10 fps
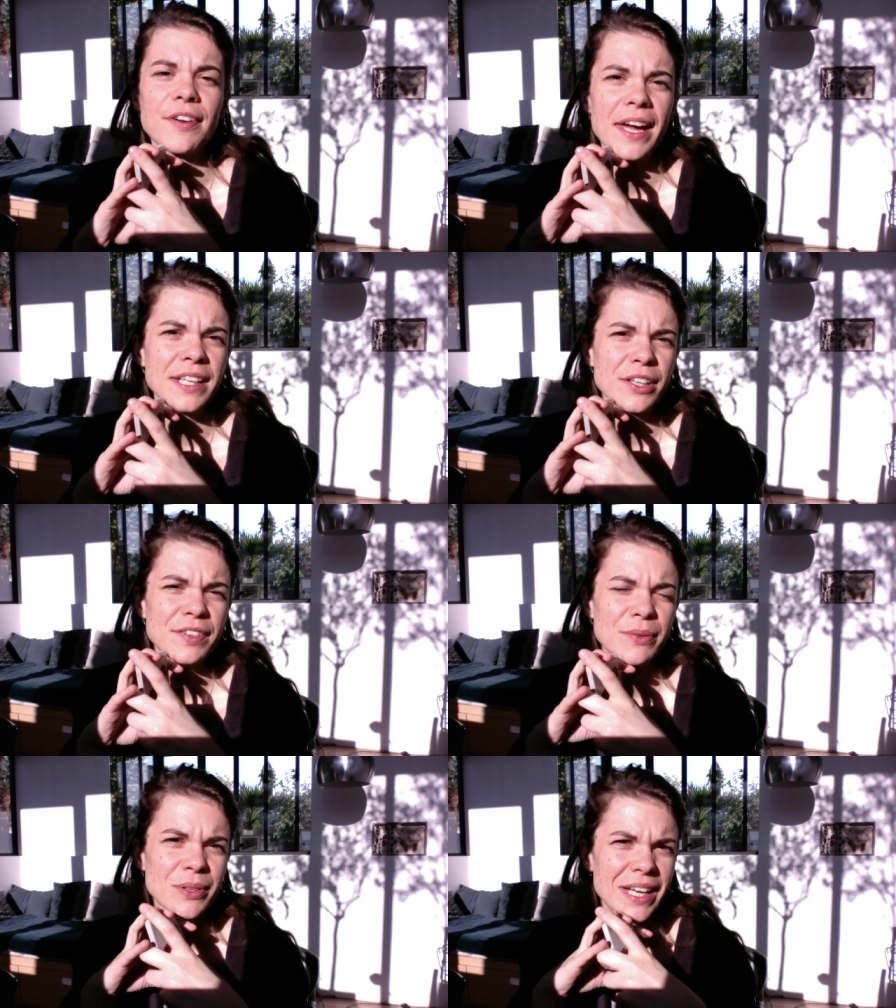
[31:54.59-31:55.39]
any of
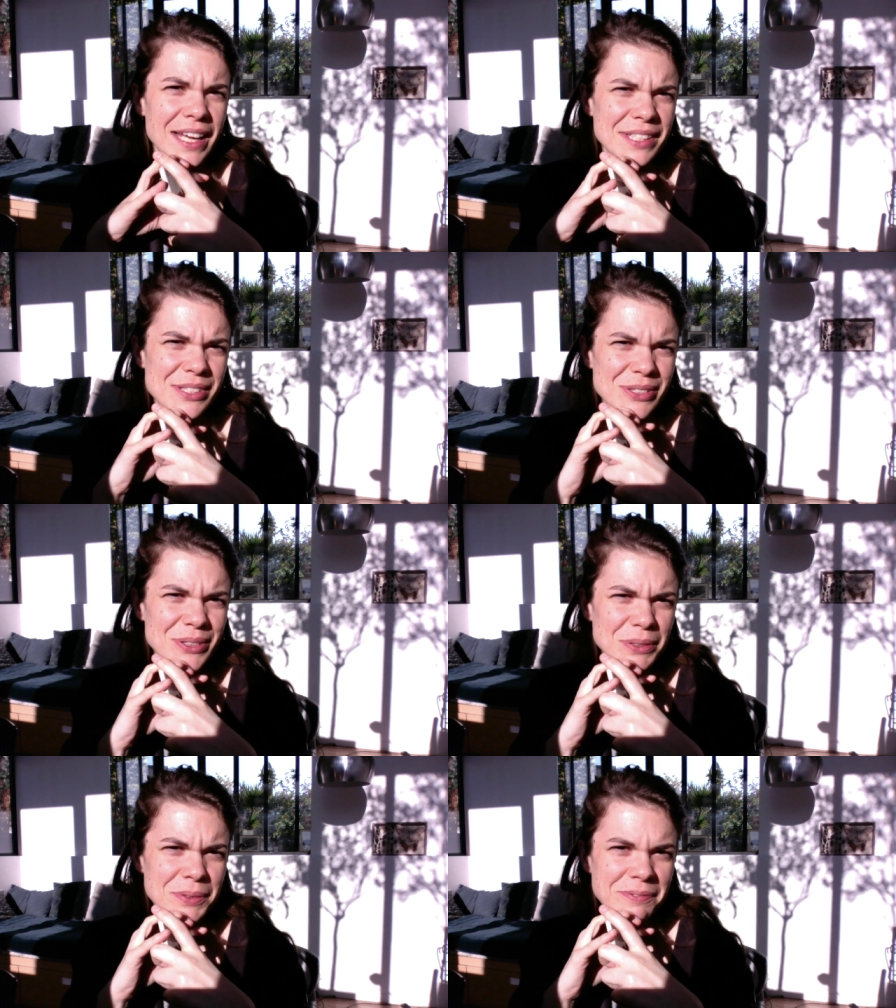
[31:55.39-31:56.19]
it relates to
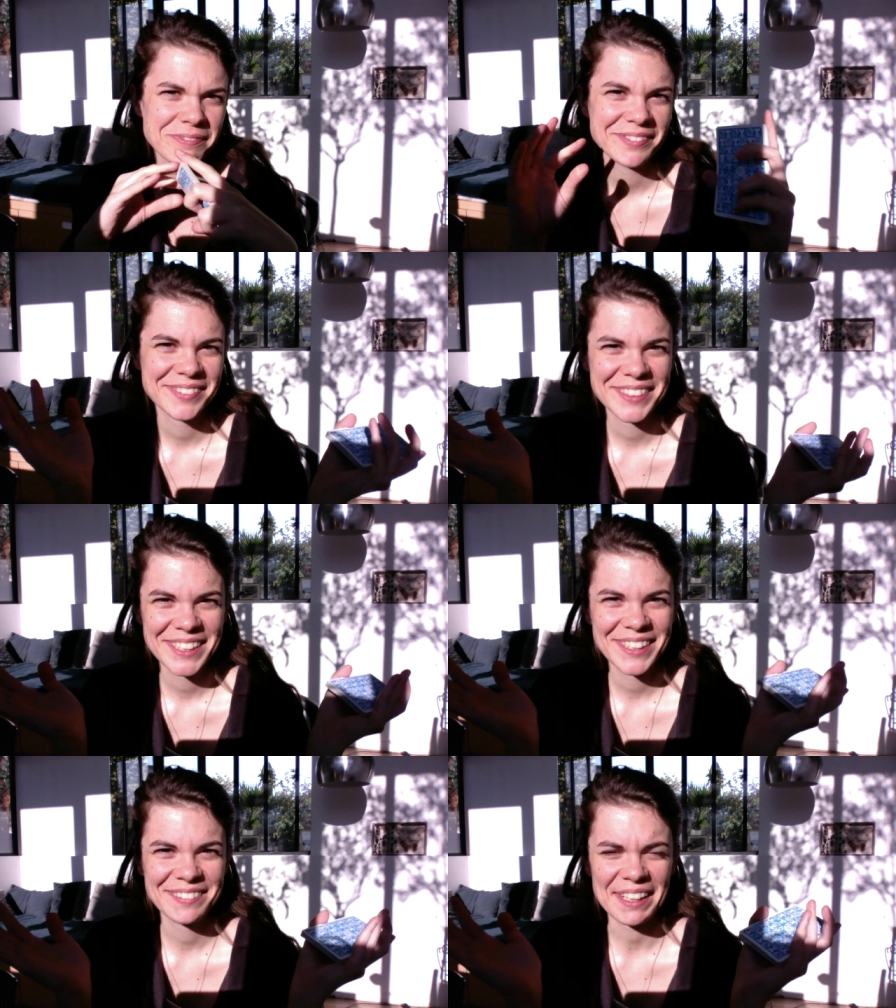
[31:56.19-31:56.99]
you,
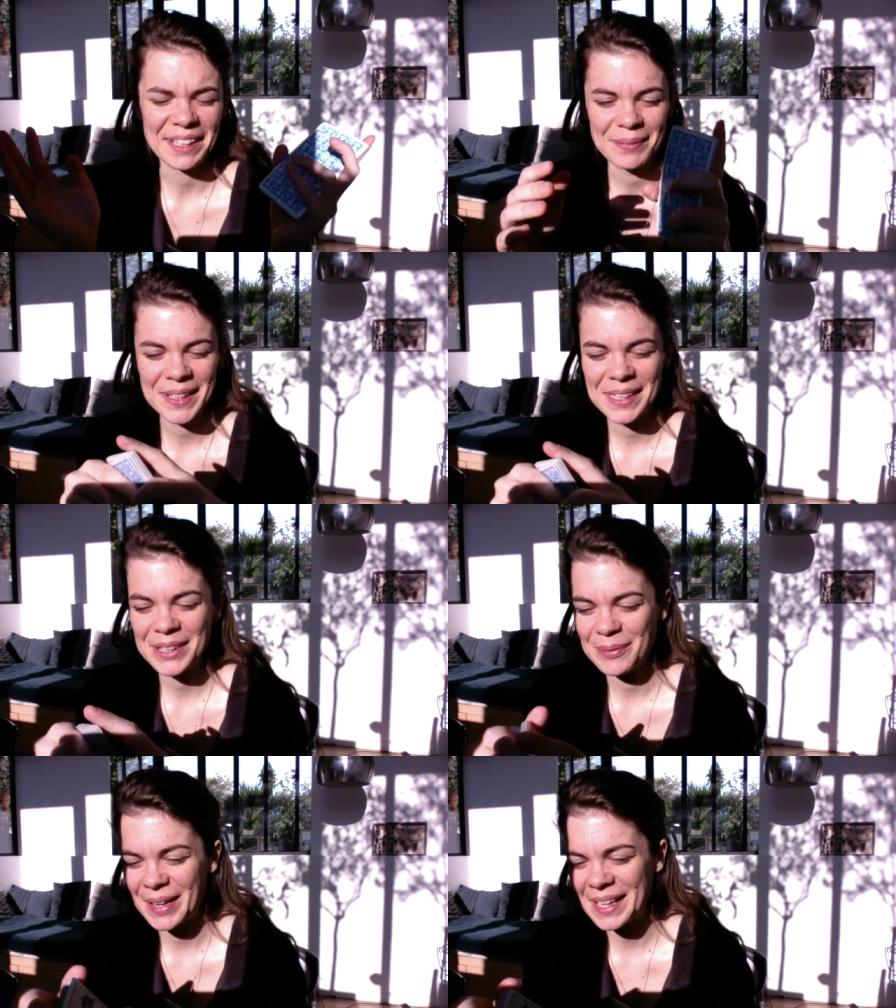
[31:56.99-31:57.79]
contact me,
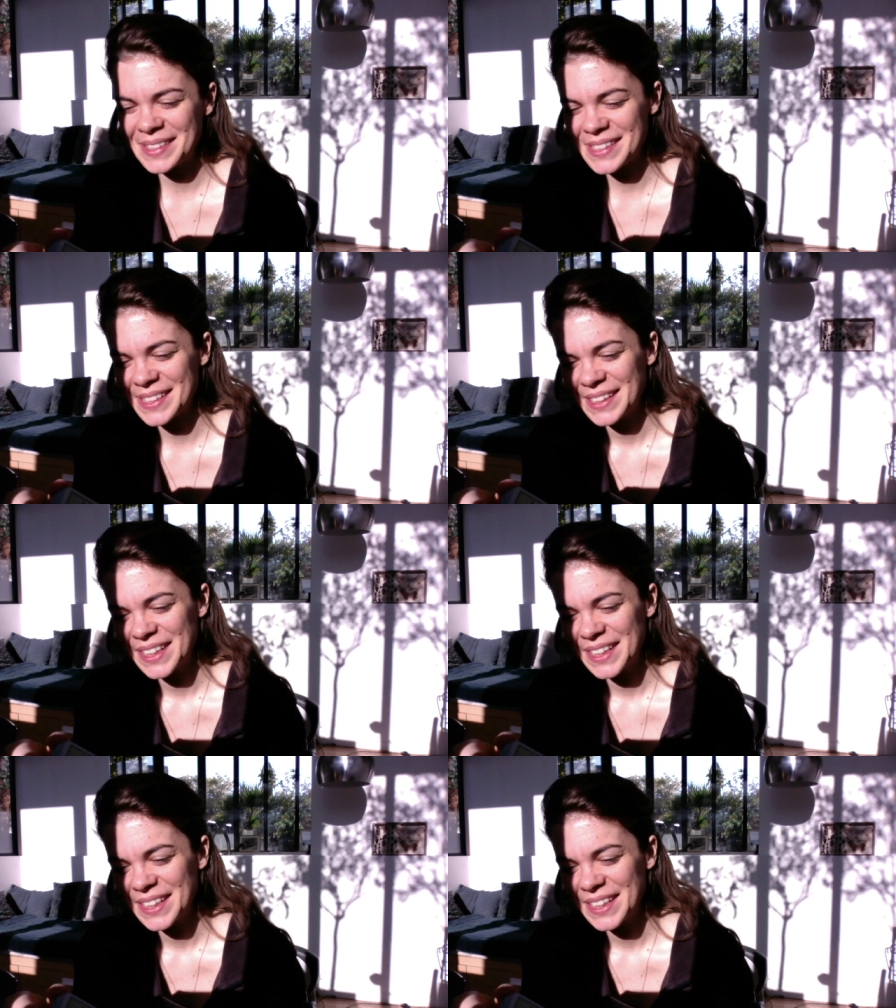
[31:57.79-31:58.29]
comment,